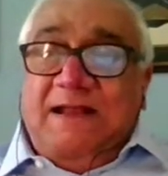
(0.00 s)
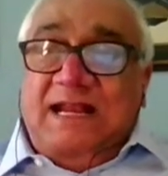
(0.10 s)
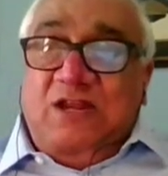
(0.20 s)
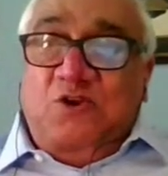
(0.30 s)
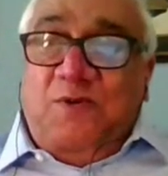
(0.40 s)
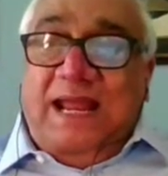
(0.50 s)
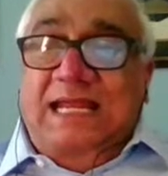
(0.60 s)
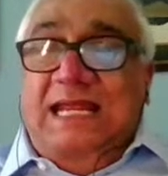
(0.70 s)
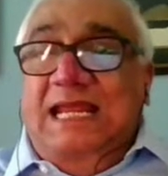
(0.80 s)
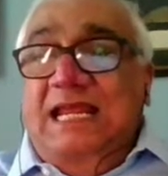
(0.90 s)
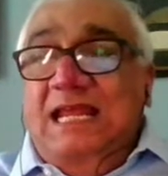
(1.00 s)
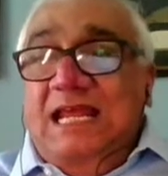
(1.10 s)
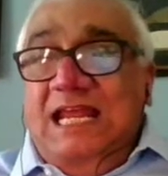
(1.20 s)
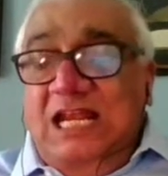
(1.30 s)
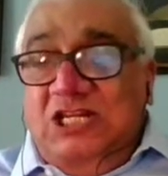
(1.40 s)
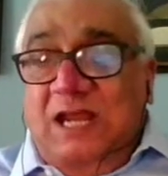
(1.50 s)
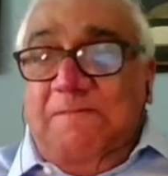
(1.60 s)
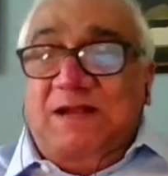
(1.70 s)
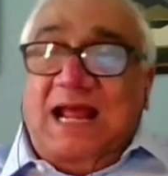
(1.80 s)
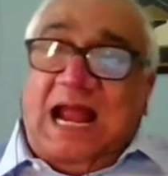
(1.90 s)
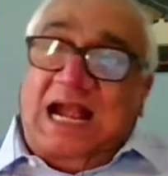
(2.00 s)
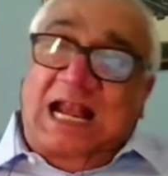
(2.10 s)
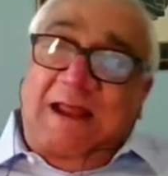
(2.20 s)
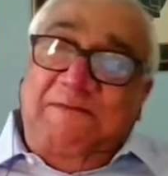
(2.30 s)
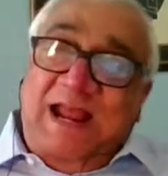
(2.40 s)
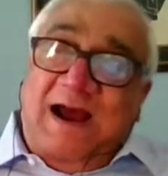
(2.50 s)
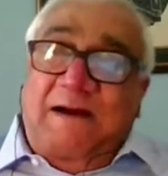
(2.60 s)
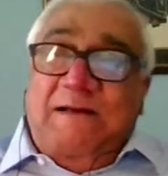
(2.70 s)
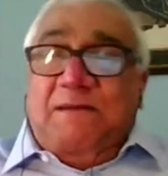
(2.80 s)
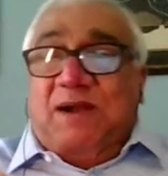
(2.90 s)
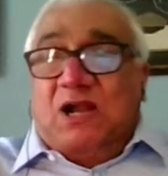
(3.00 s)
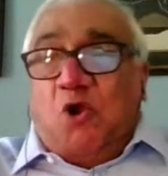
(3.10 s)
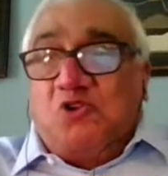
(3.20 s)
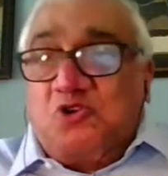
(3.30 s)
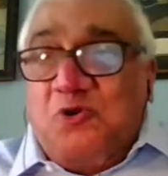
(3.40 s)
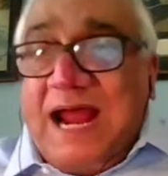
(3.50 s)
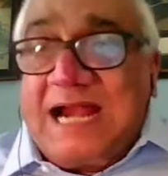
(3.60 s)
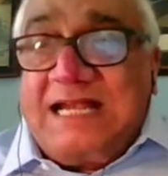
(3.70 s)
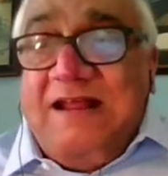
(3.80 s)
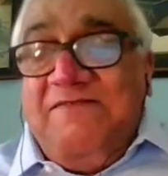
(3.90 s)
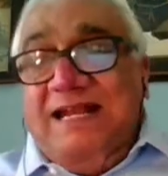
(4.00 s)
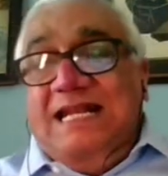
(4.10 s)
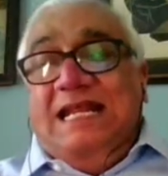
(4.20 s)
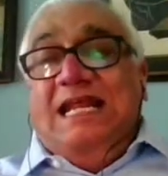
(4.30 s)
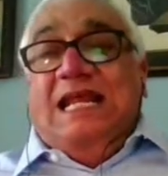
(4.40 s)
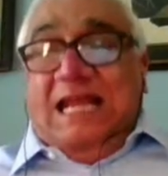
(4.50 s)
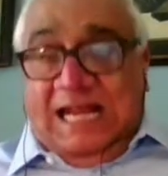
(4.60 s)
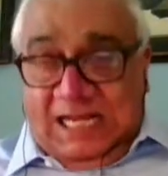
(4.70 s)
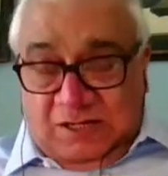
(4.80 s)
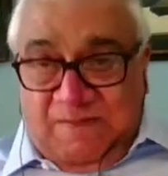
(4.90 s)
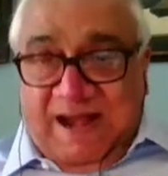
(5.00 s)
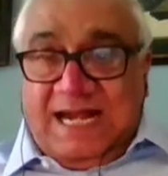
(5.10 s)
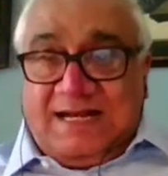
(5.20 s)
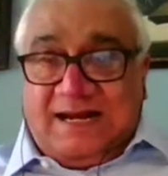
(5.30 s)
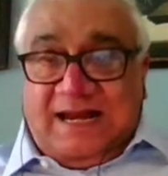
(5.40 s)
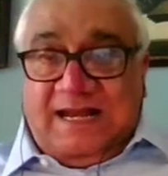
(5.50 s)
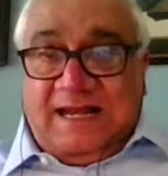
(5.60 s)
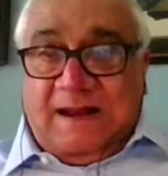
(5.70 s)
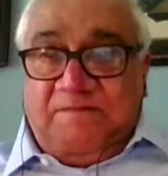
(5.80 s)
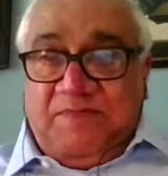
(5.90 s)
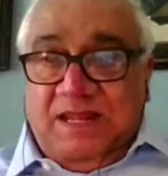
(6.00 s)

the UAE, Egypt, and Libya, but also active in the East Mediterranean.